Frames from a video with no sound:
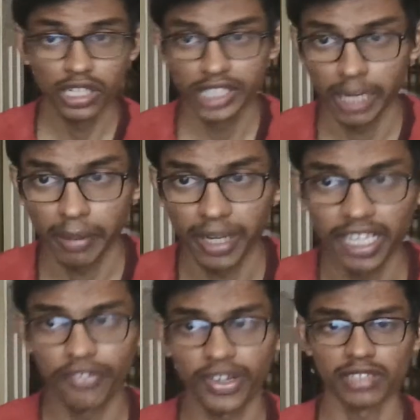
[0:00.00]
therapeutic
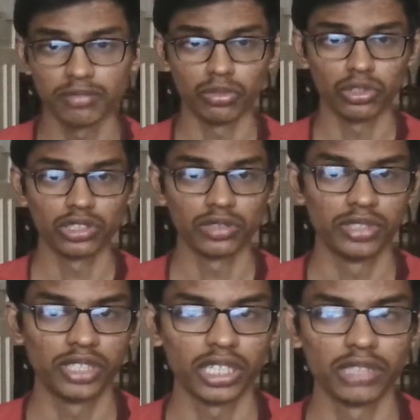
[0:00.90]
effect, most
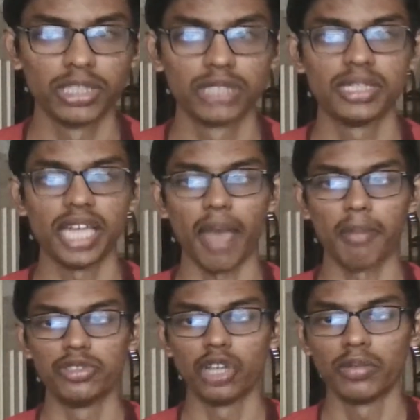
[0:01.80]
drugs must be
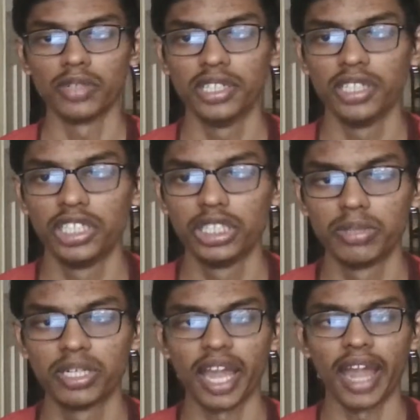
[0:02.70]
absorbed,
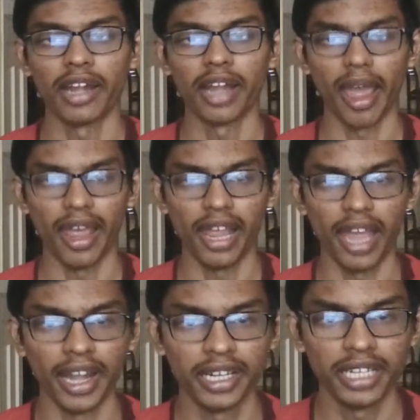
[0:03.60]
distributed,
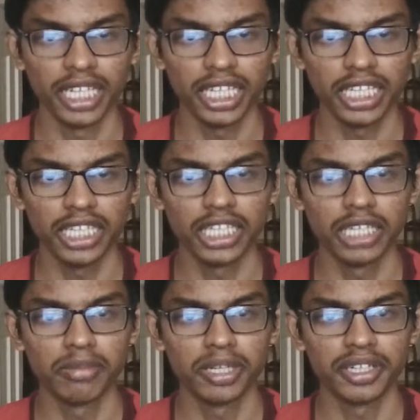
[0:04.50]
and
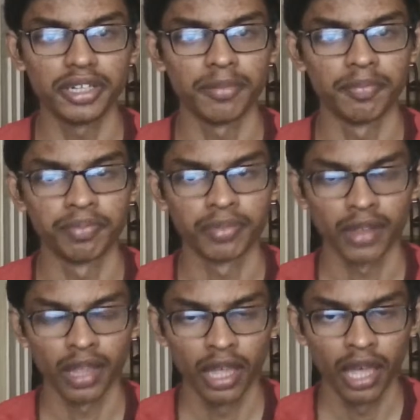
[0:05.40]
eliminated.
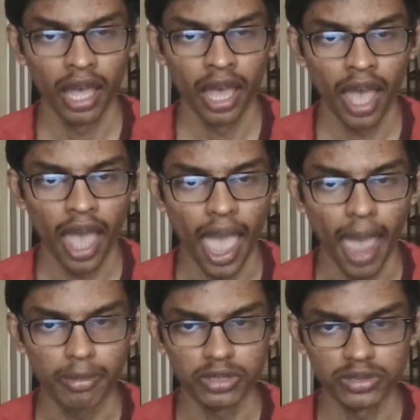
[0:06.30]

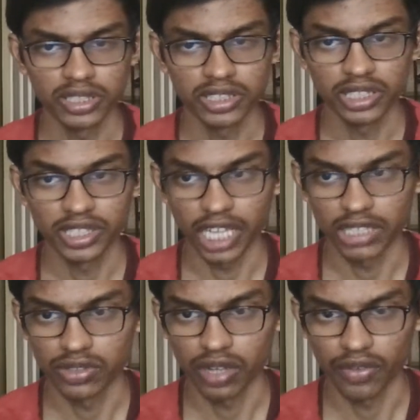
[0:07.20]
Absorption is the
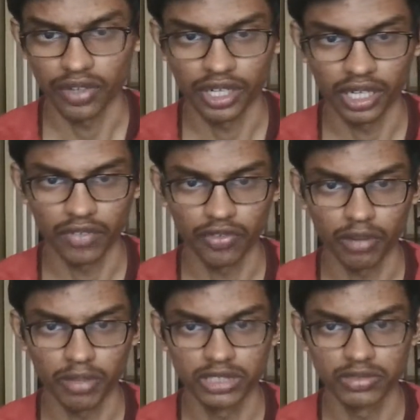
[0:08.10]
transfer of a drug
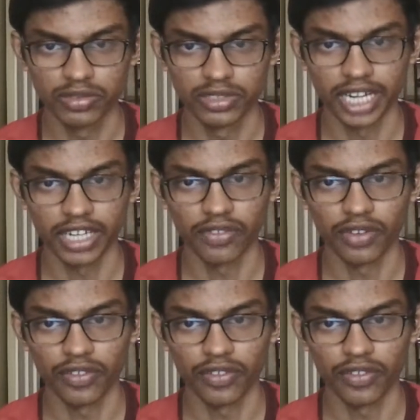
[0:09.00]
from its site of